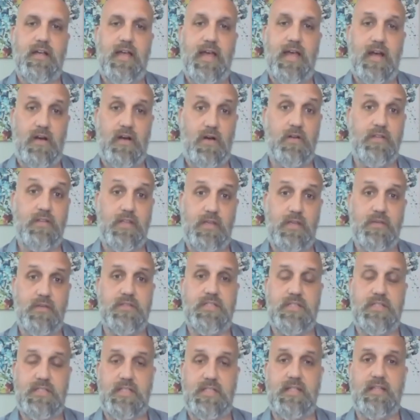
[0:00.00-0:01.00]
on the
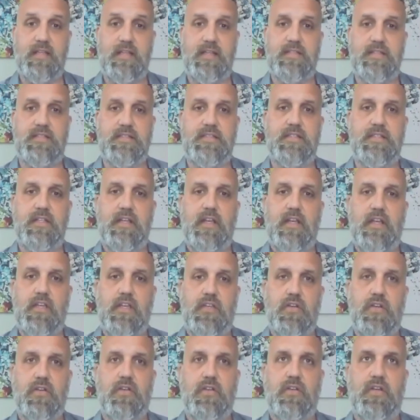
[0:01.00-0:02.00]
OCC list,
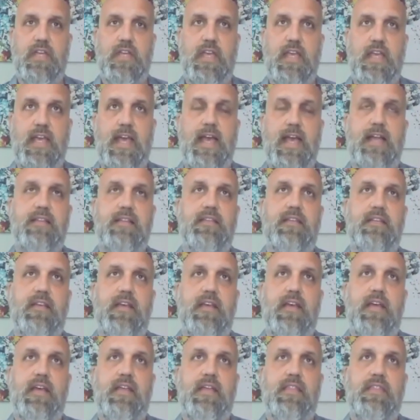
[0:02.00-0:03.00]
you're looking at
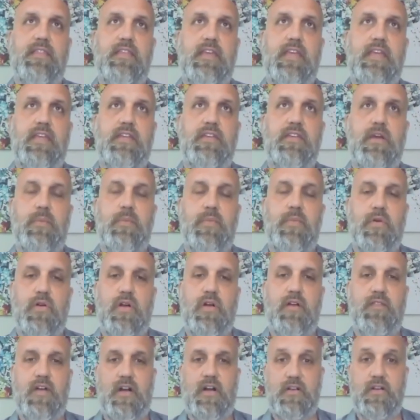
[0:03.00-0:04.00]
the number
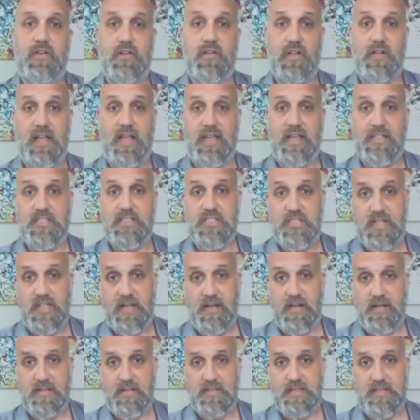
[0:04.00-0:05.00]
of underlying
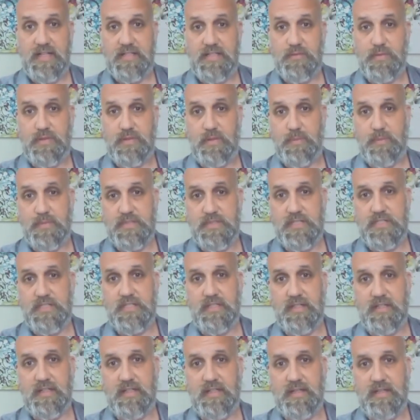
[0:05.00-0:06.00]
shares. That's what the
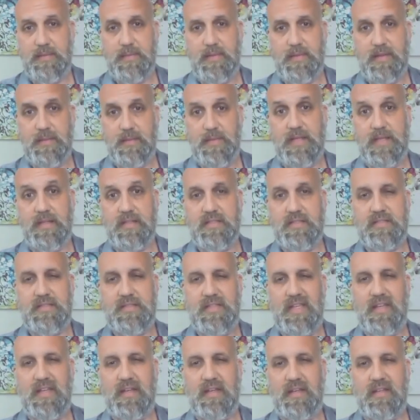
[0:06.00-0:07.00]
position limit is
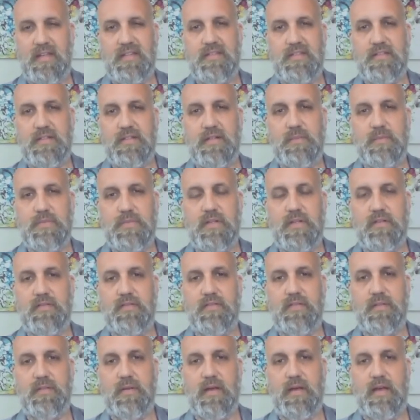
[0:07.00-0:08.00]
stated in terms of
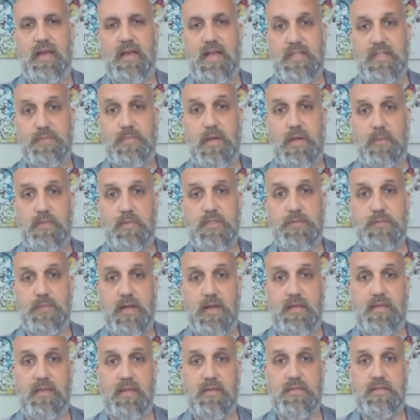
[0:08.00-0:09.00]
as published
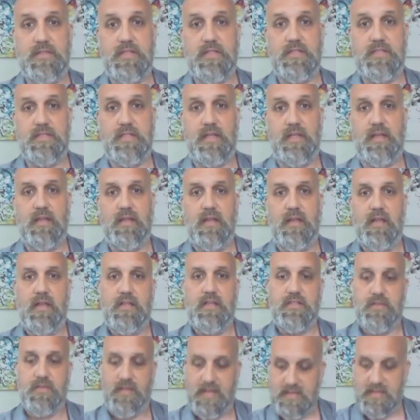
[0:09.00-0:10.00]
by the OCC.
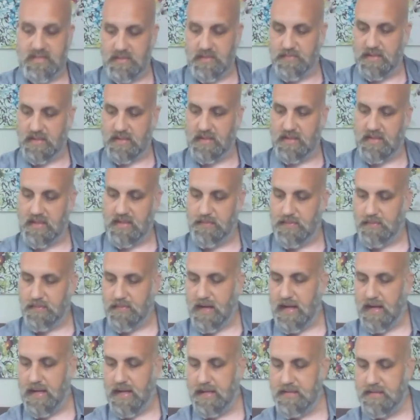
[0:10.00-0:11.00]
So that's something to keep in
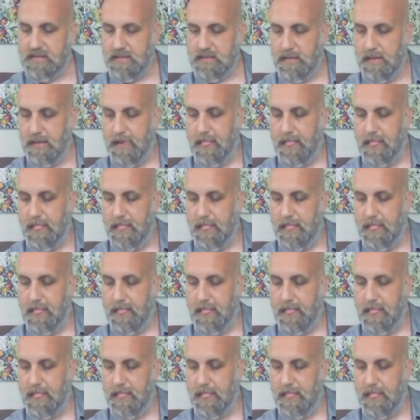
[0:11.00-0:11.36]
mind.